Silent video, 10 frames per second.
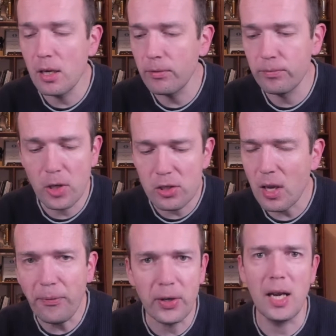They're
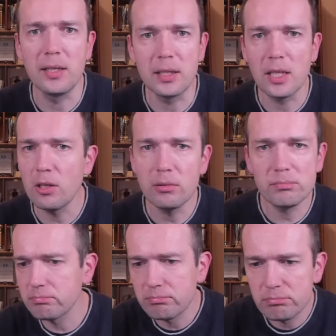suffocating. They
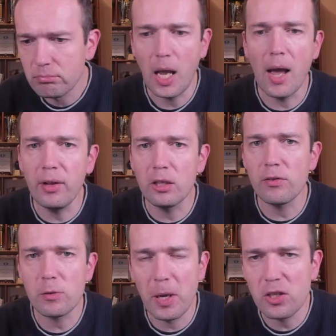don't have a lot
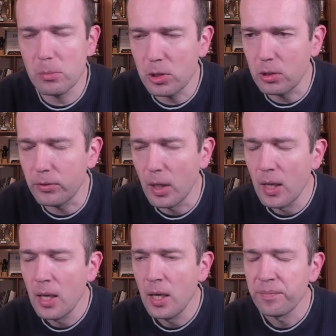of space to move.
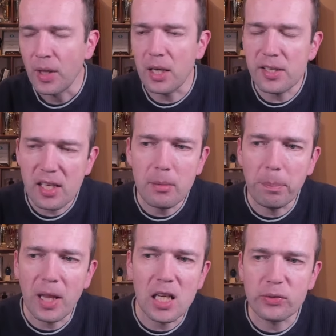And the same
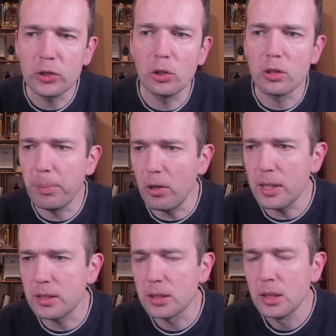applies for your
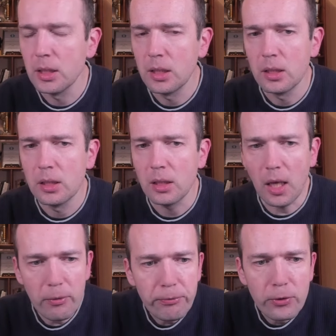opponent.
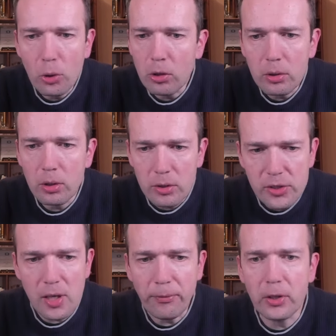If you're
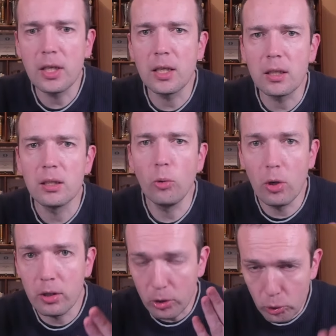suffering,
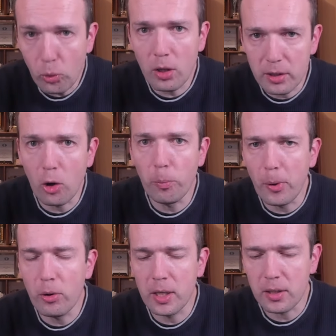or you are the
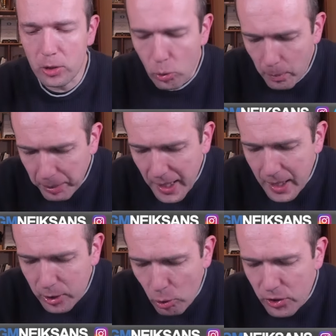opponent, and you are
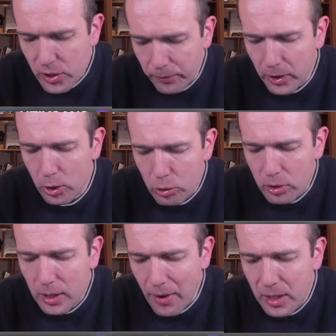playing and you're suffering, you
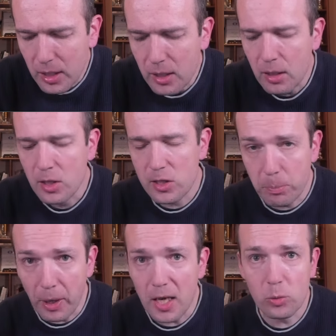don't have any
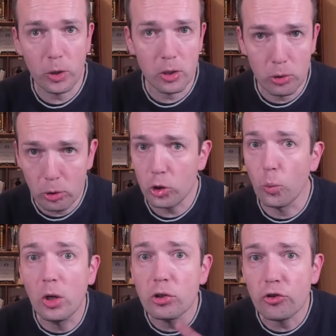space, what do? You
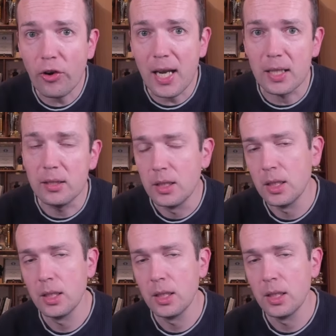want to trade.